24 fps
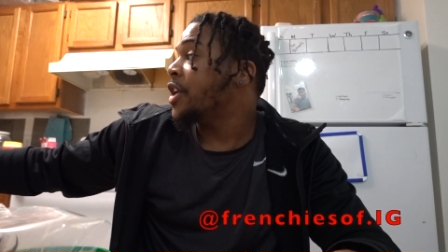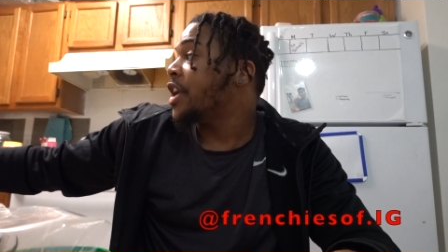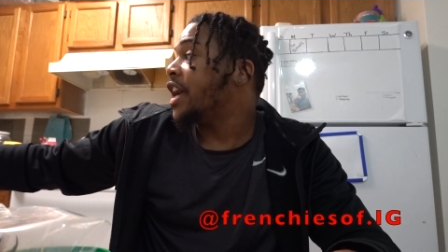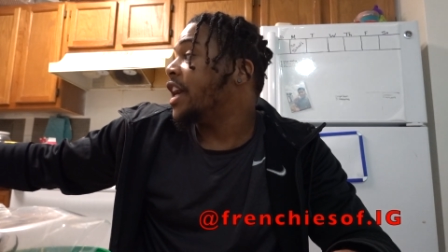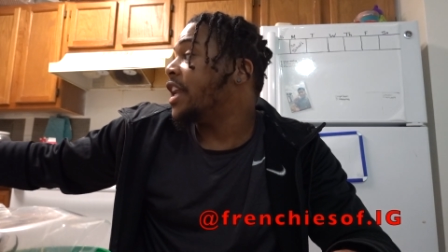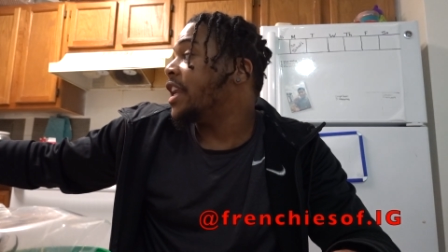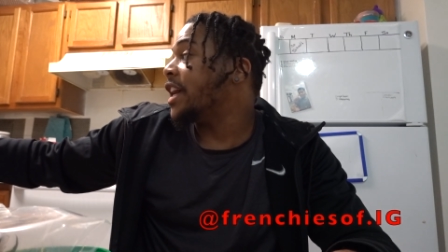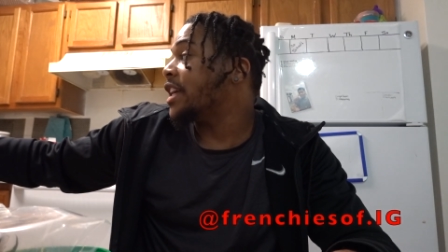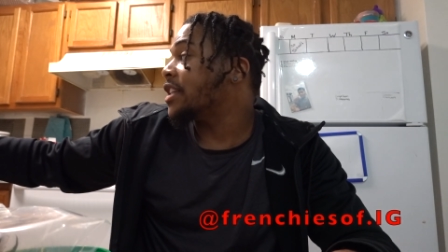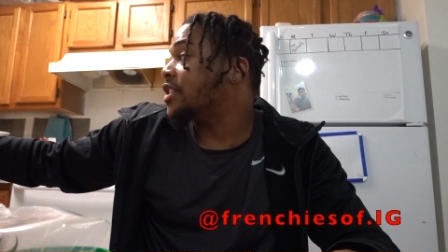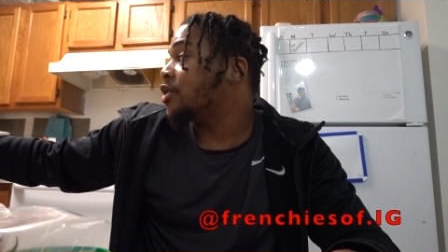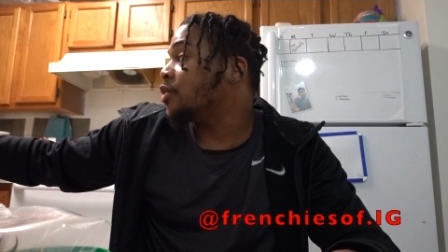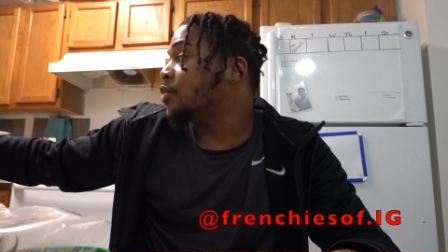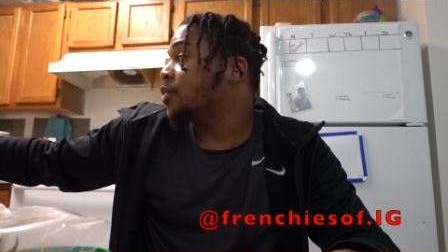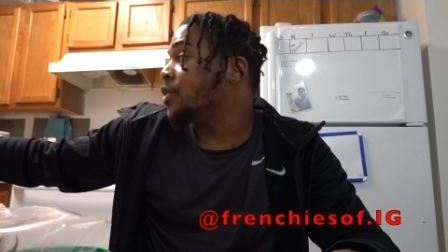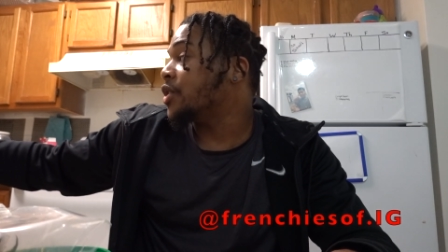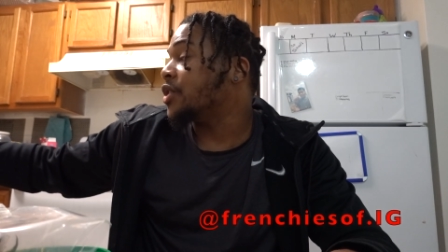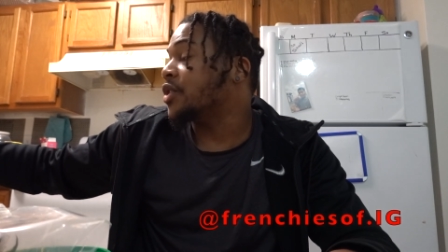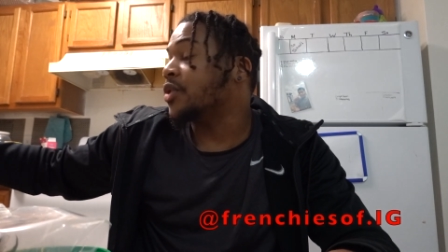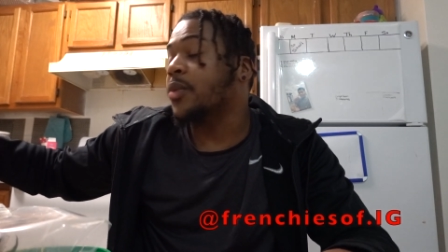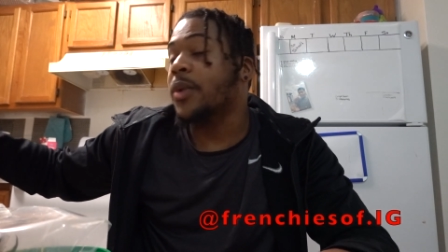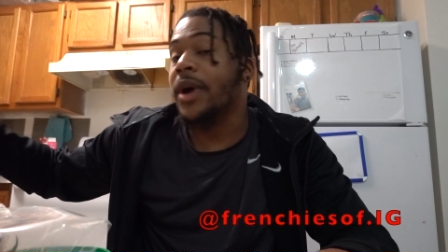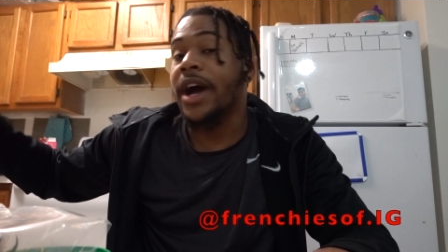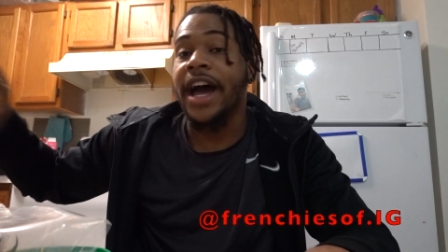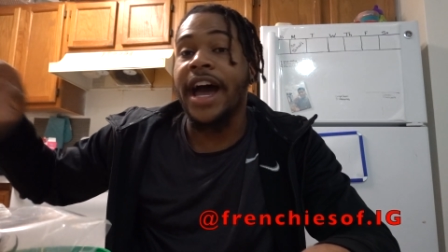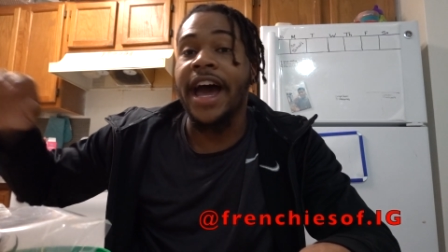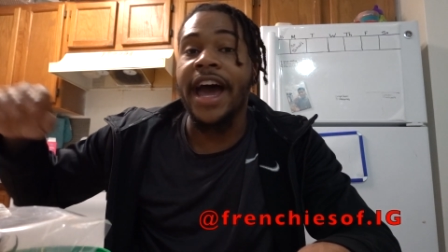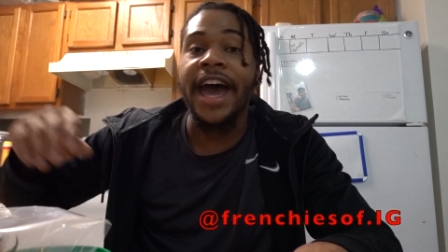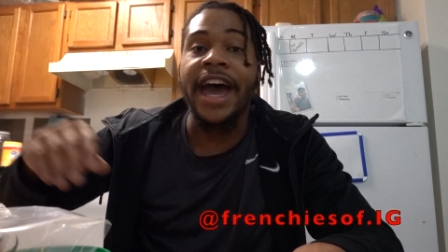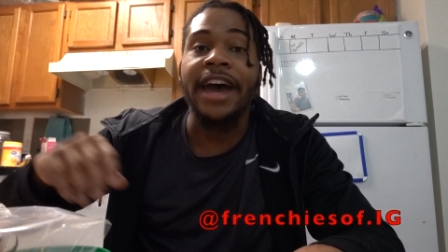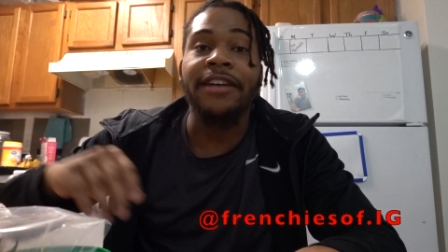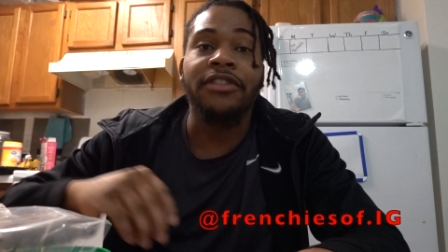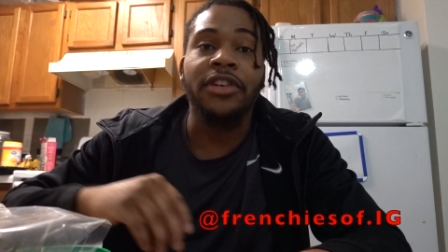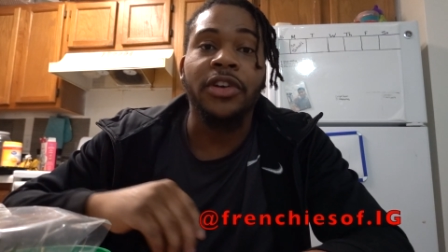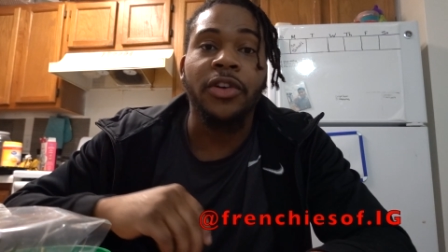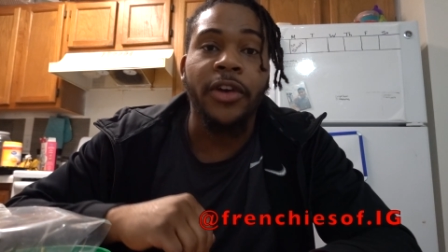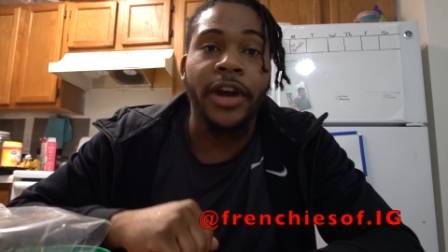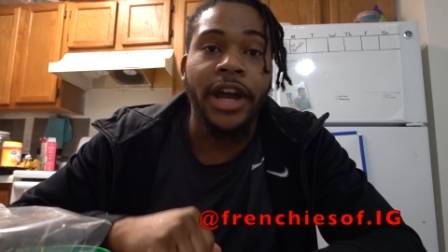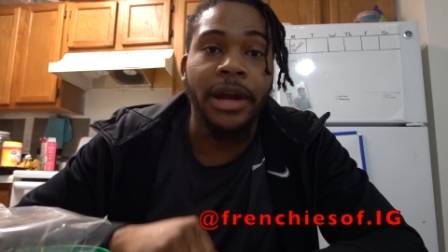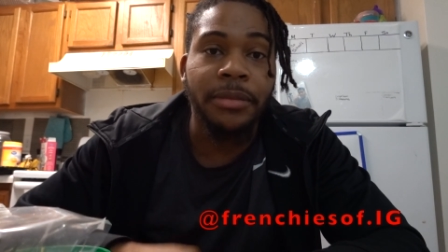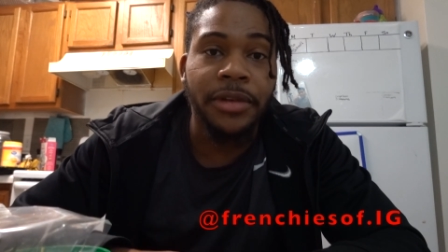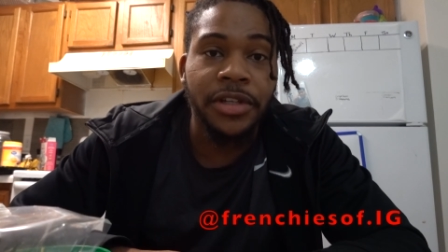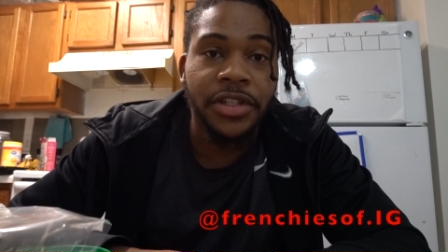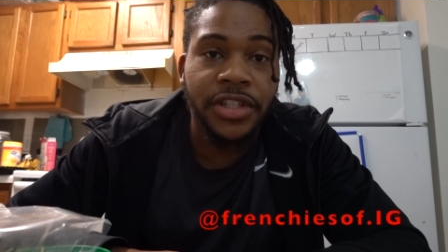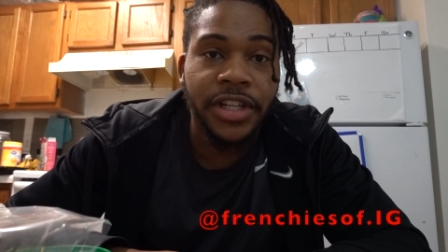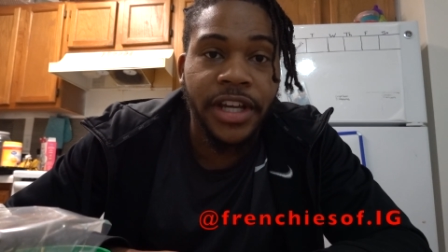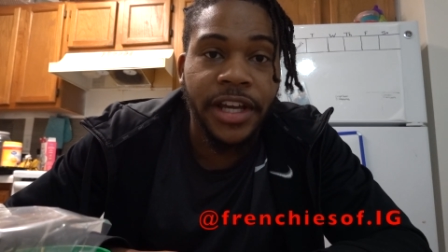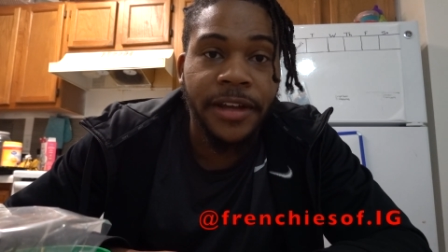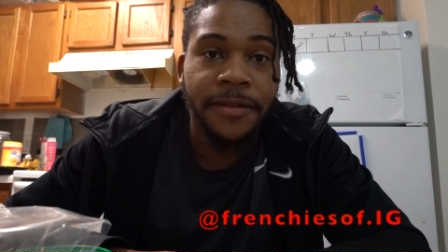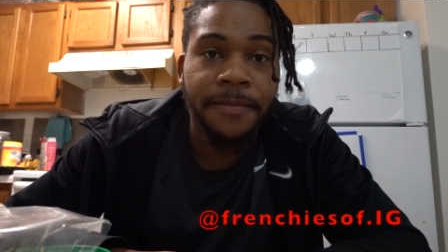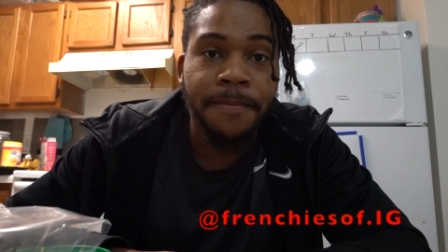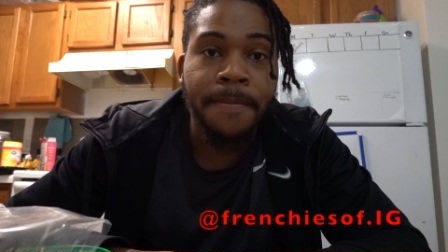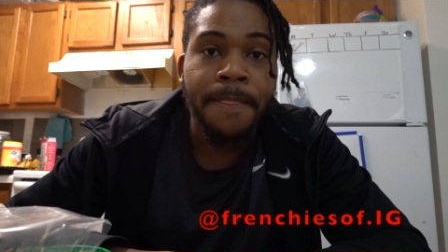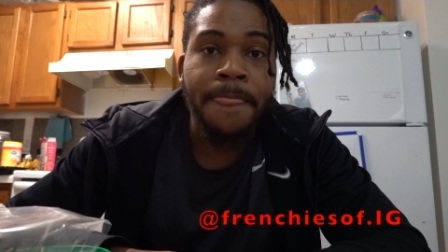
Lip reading: and that's the reason why I haven't grabbed it yet.